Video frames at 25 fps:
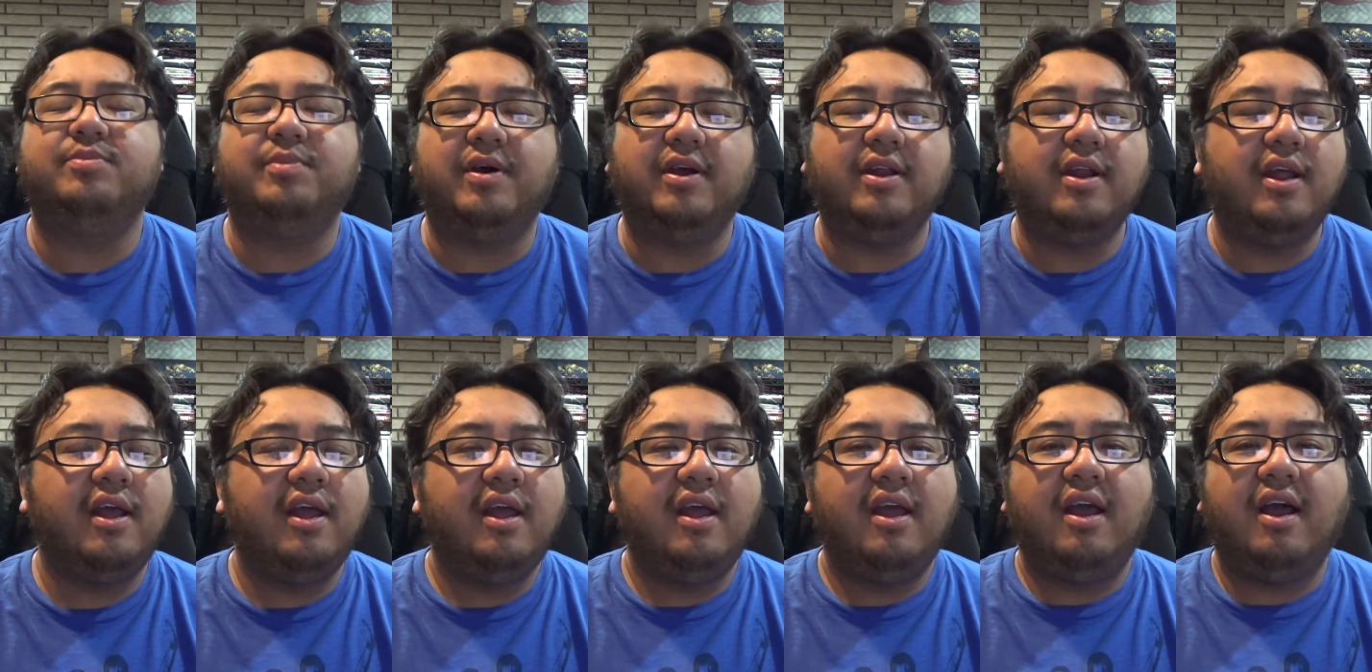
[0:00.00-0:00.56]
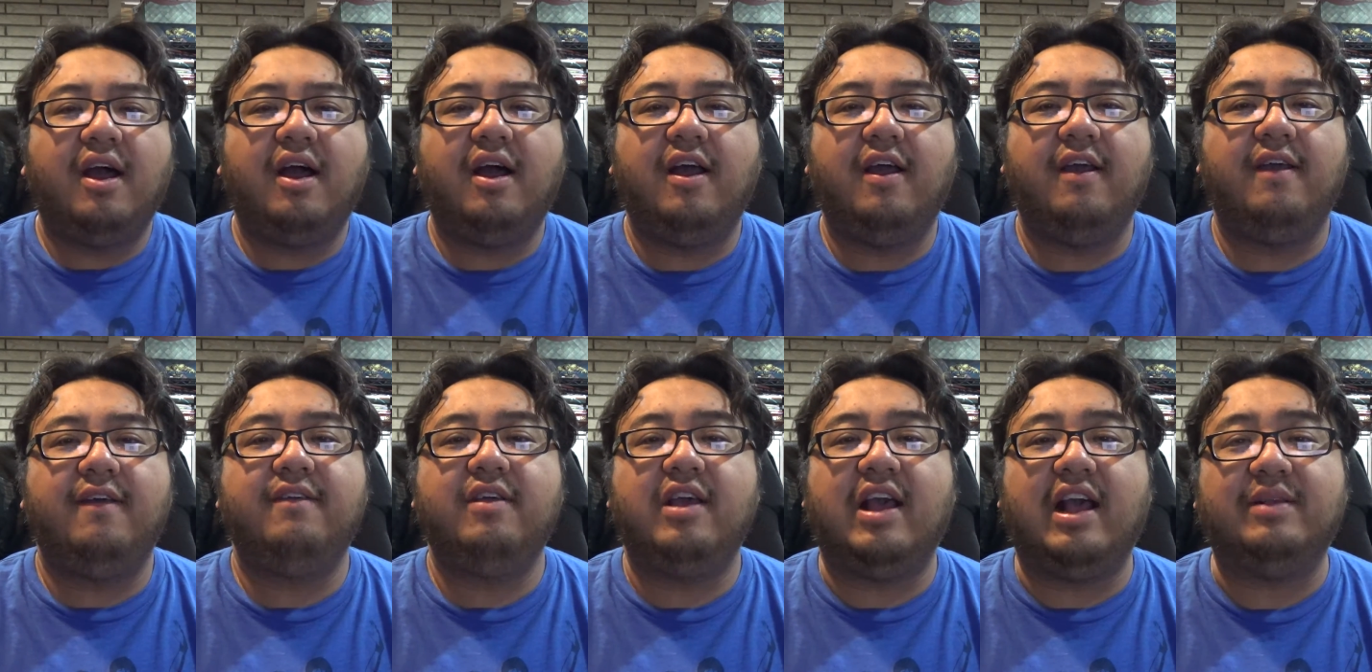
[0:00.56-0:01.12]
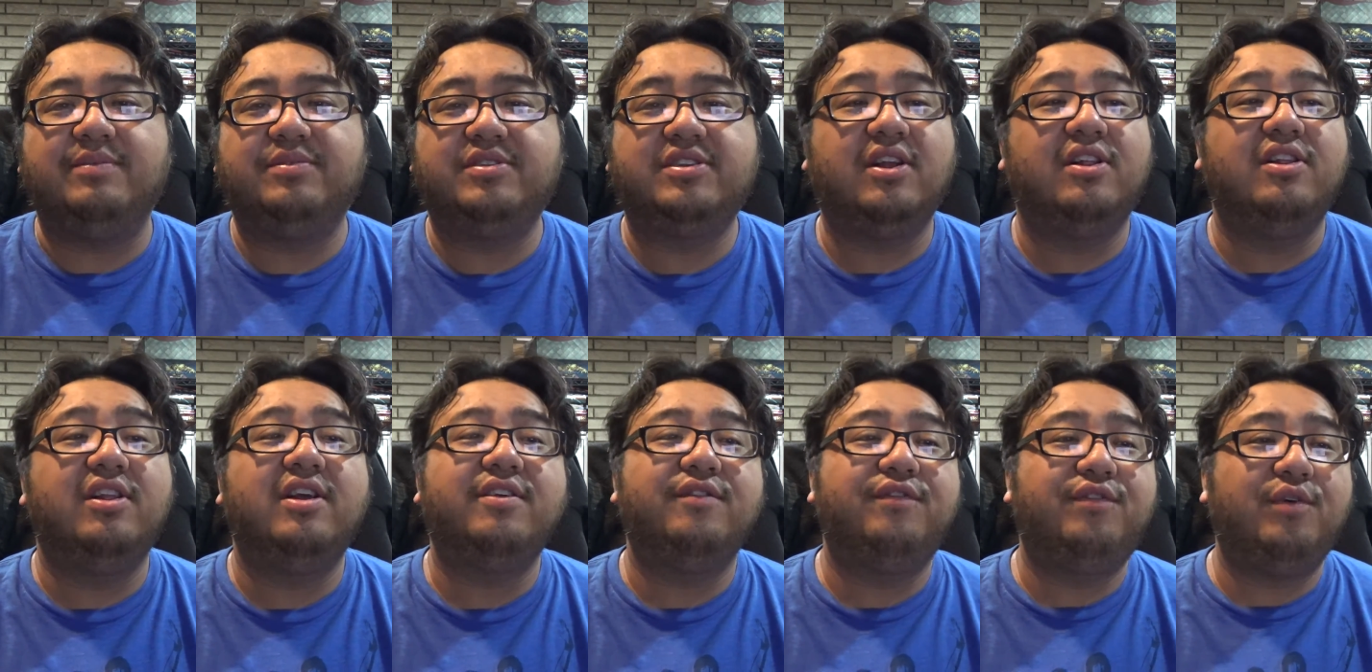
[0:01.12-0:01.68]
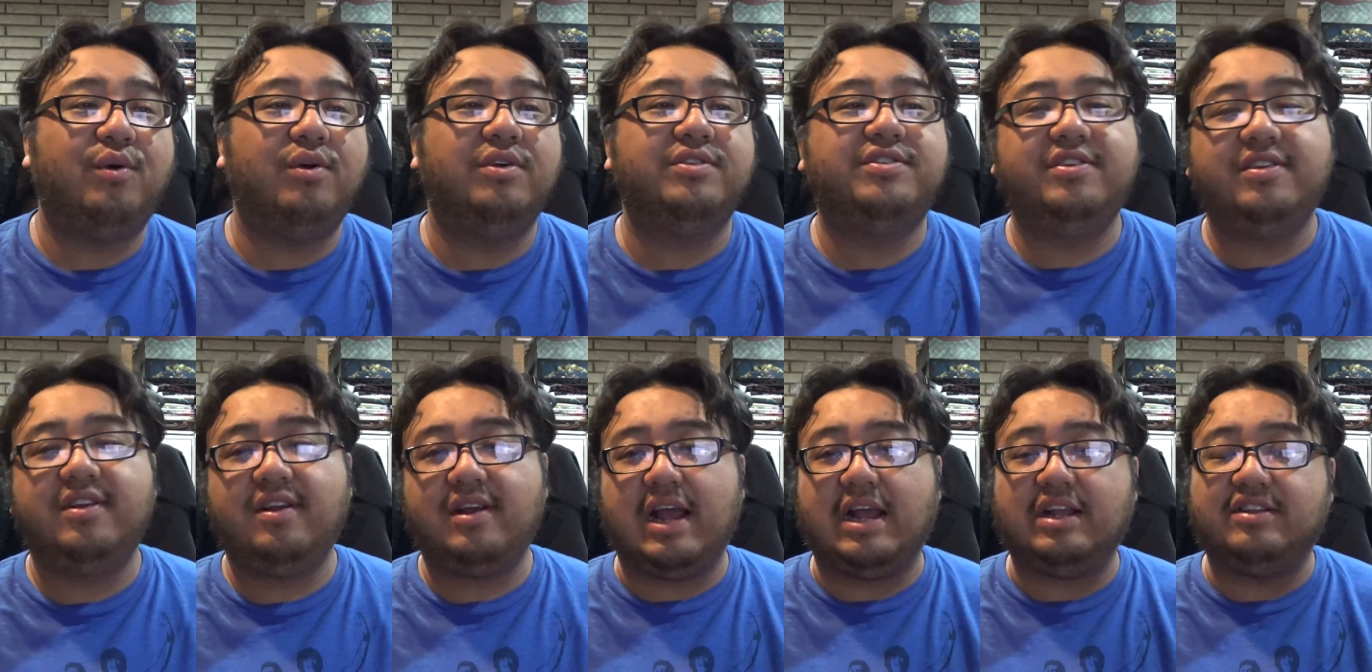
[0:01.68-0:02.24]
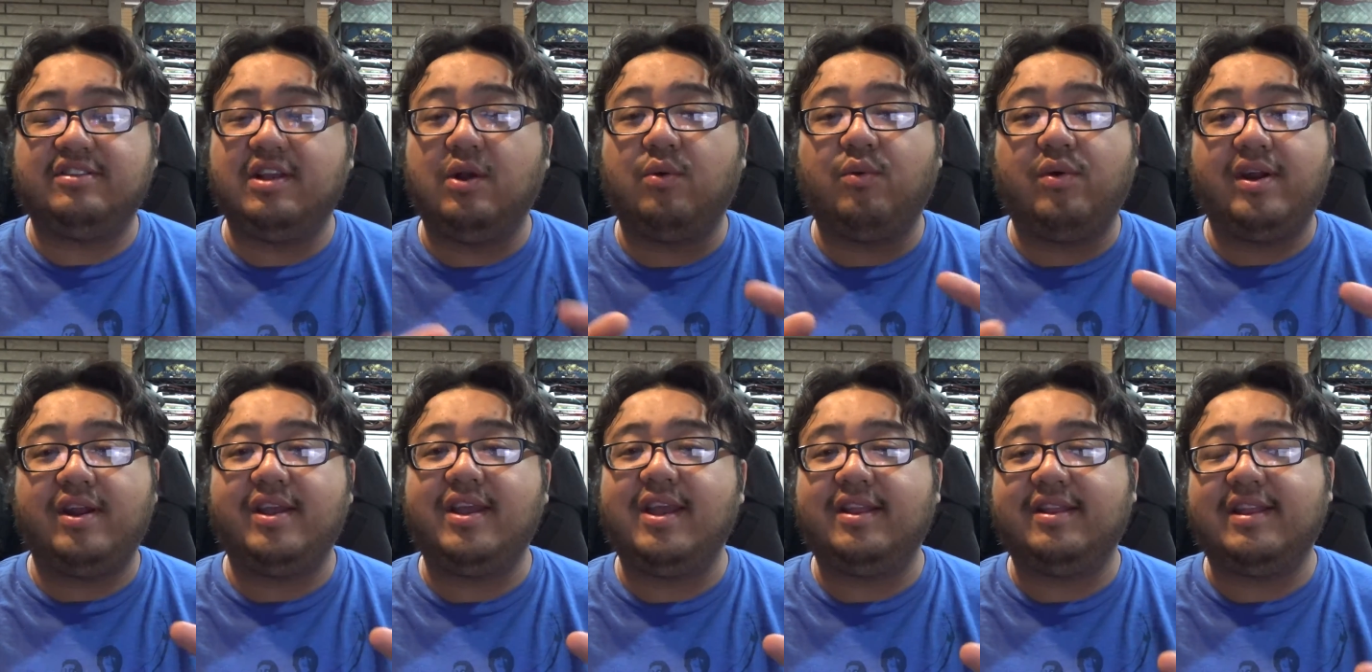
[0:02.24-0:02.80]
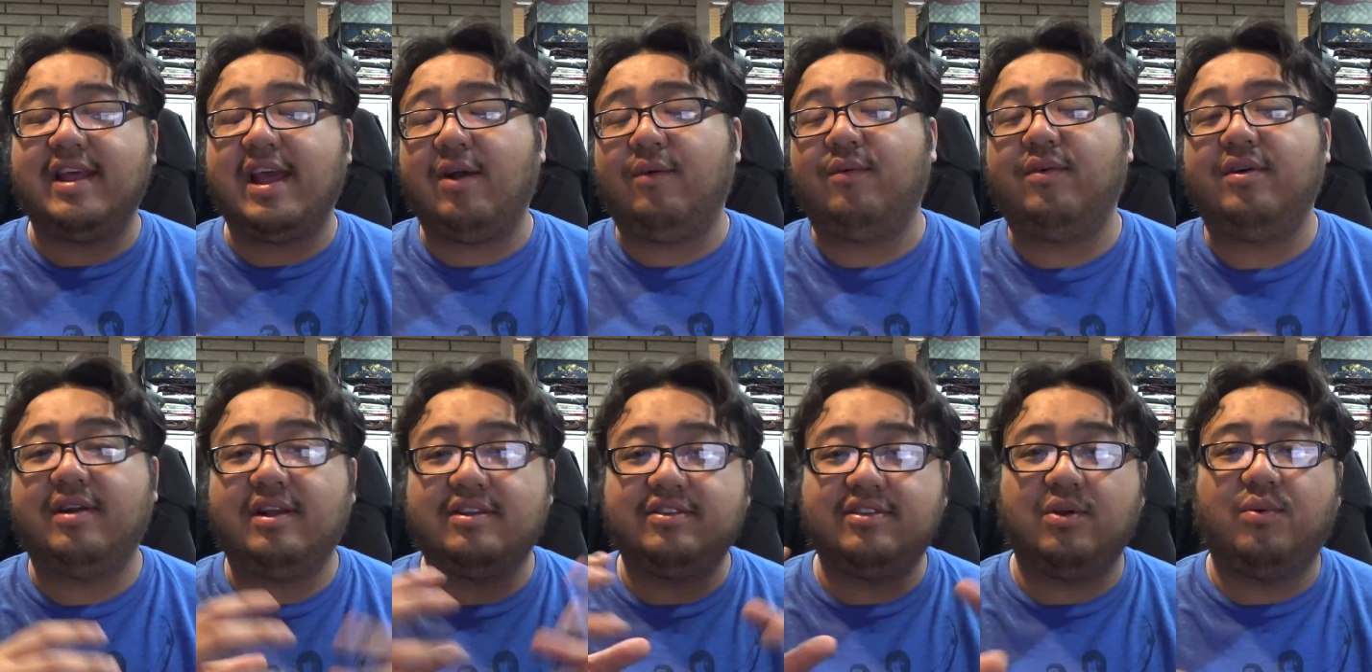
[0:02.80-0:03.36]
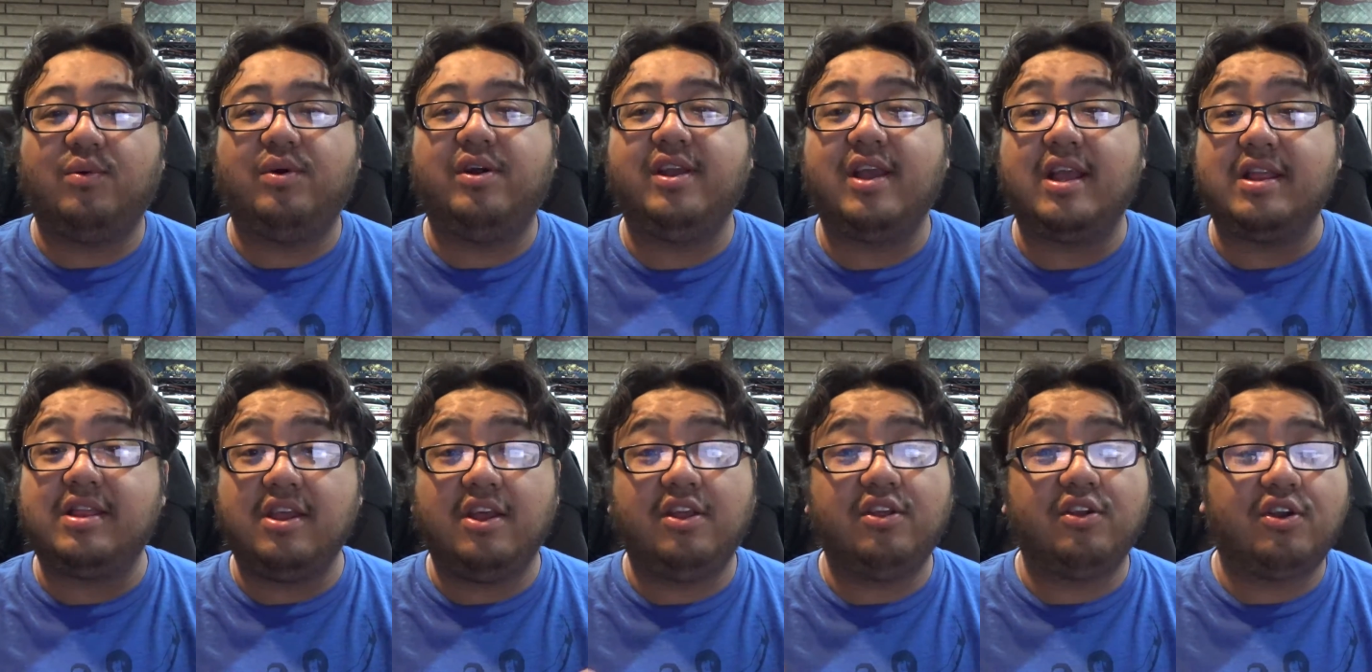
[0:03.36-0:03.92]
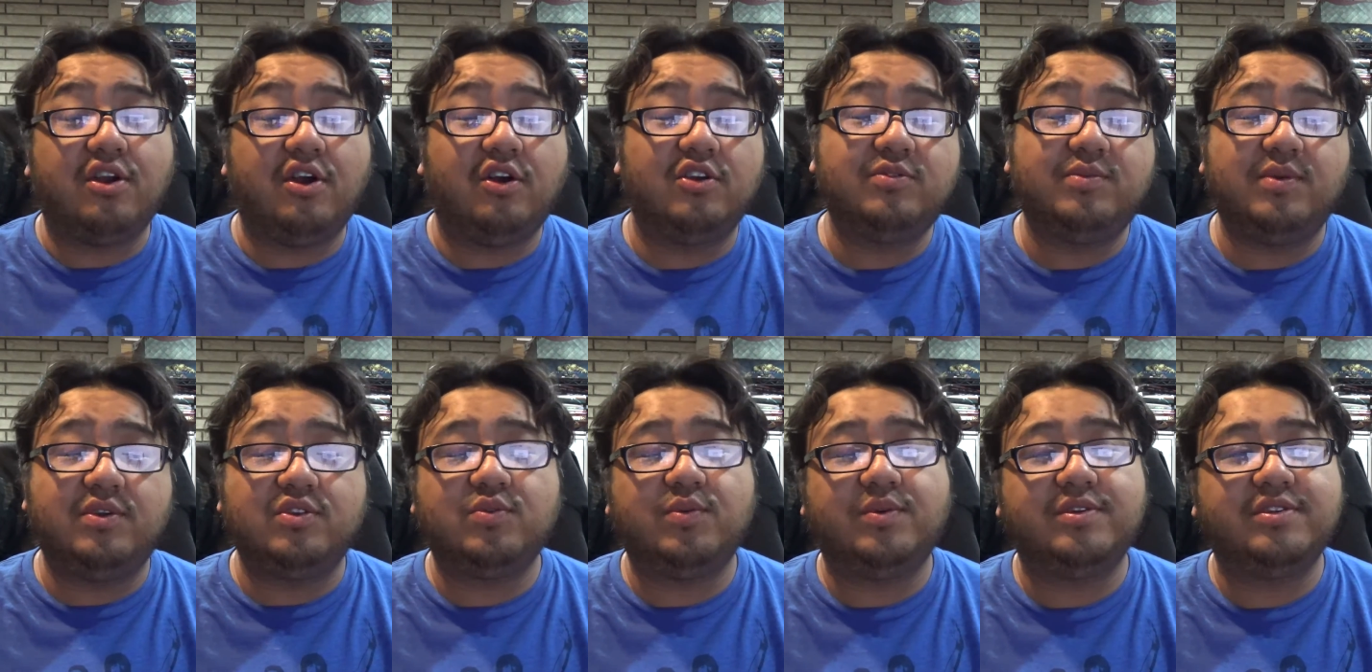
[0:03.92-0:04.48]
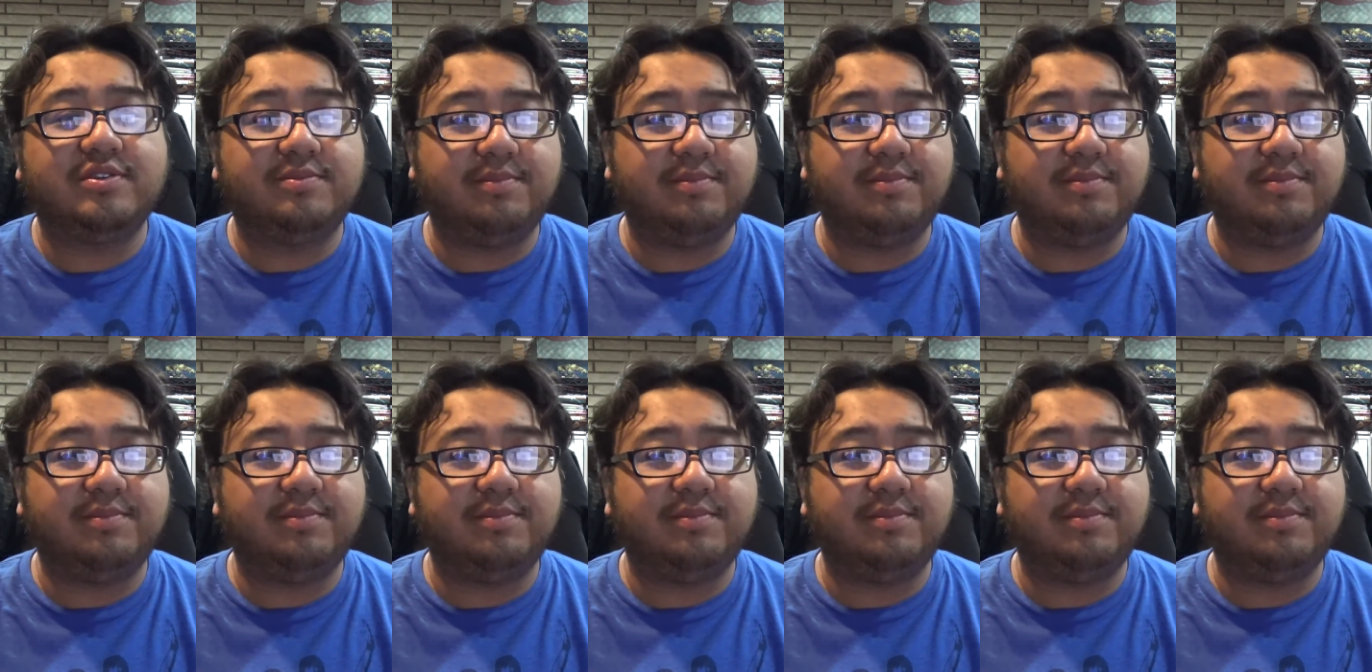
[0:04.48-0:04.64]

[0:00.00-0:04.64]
But I'm still looking forward to that. I still want to get that one. I still want to get the other Cosmos ones.